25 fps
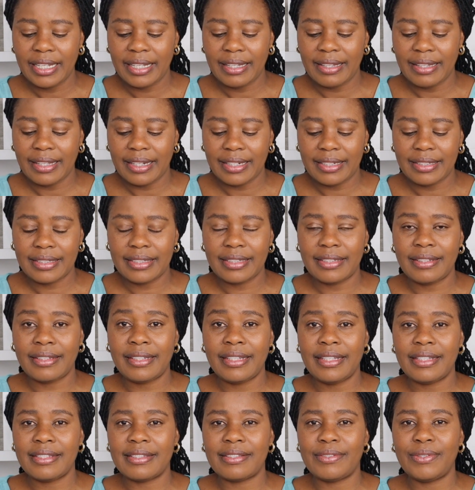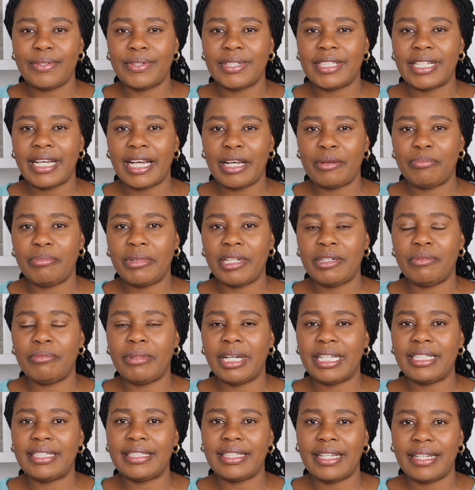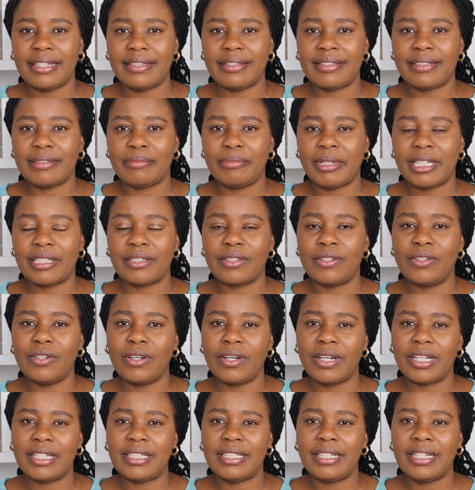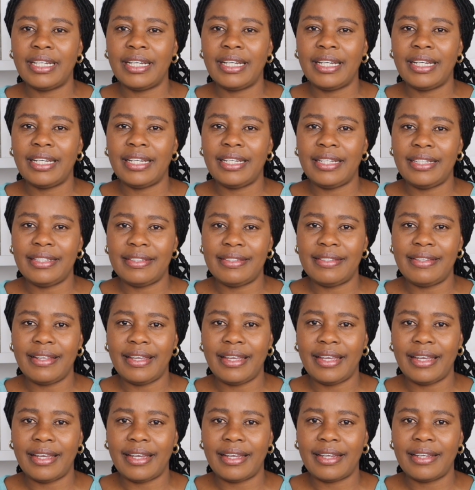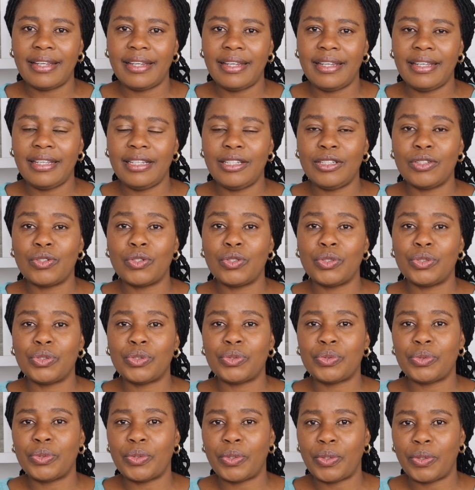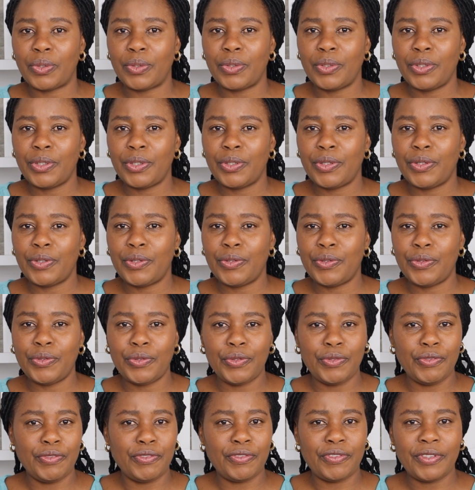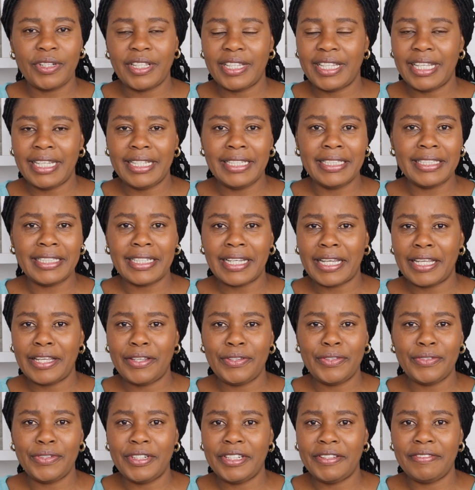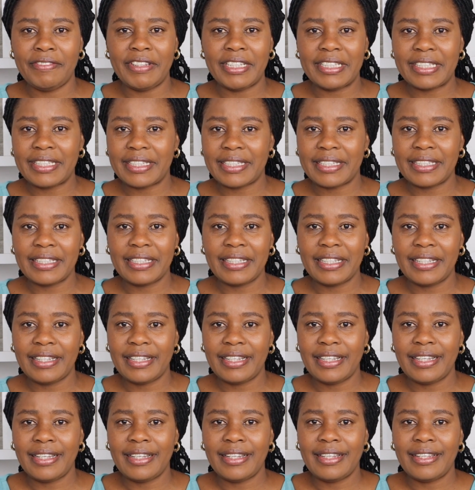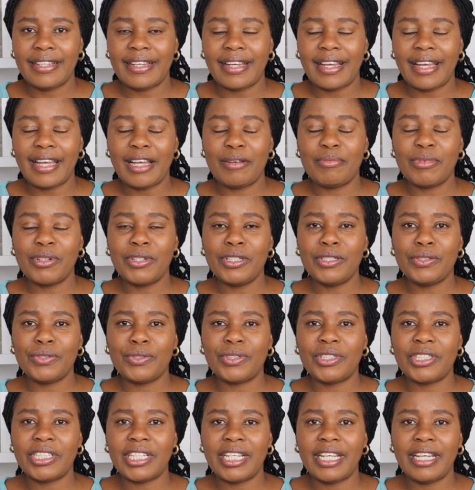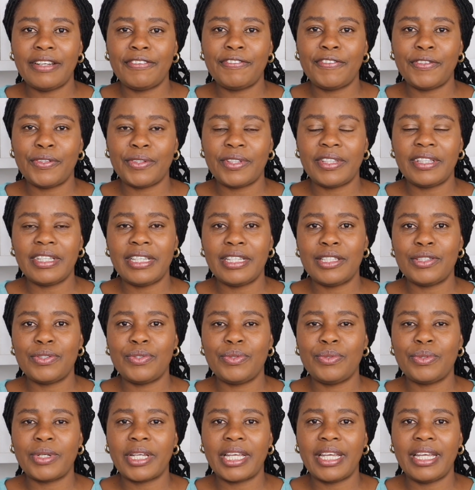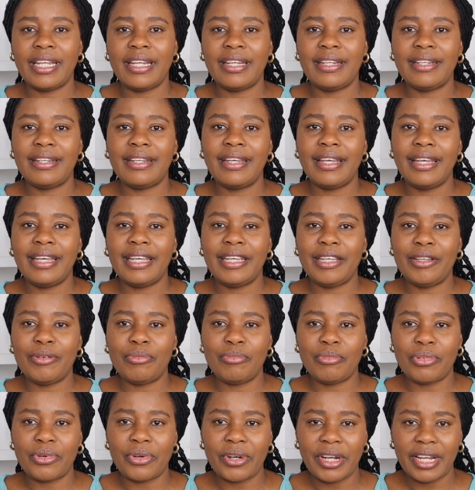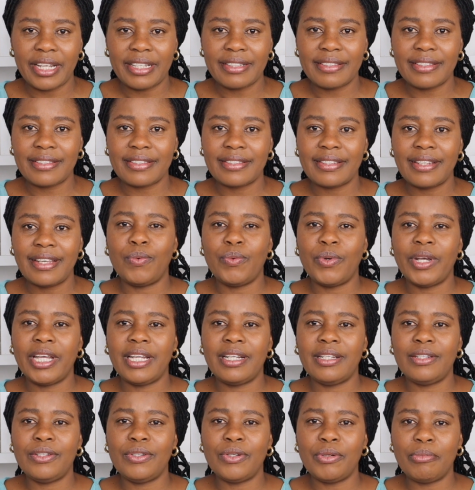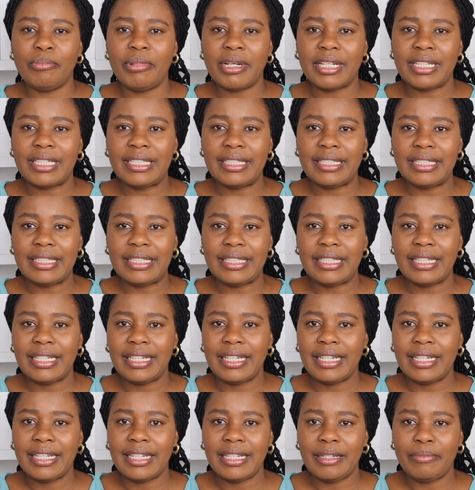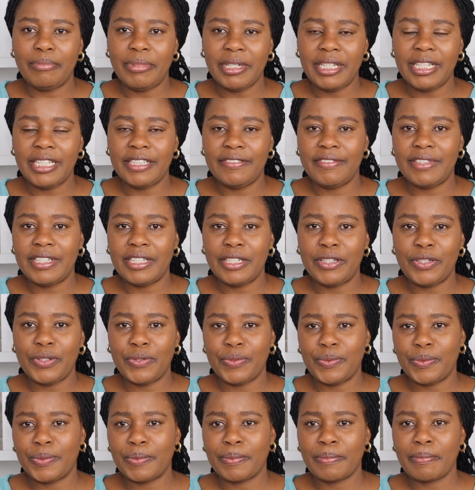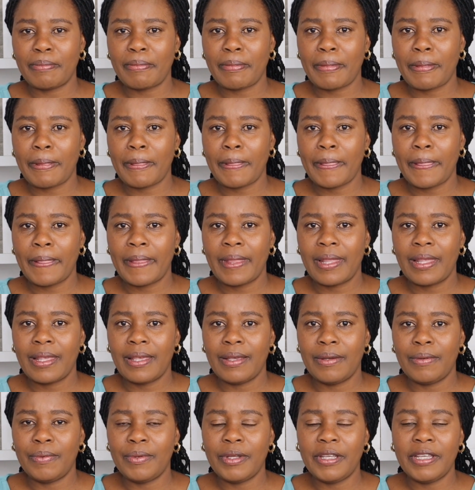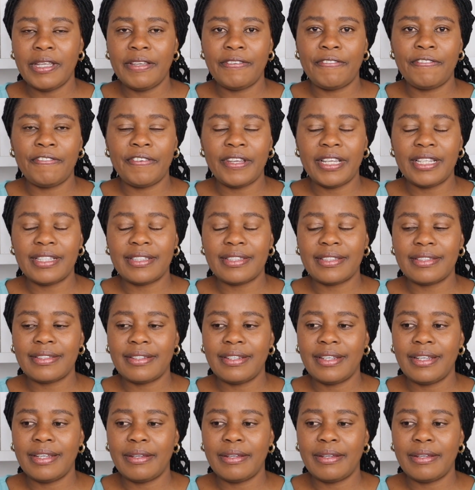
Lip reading: that things don't happen by chance, but God is there in control of the entire universe. I'm going to share four things you can embrace when nobody believes in you. We face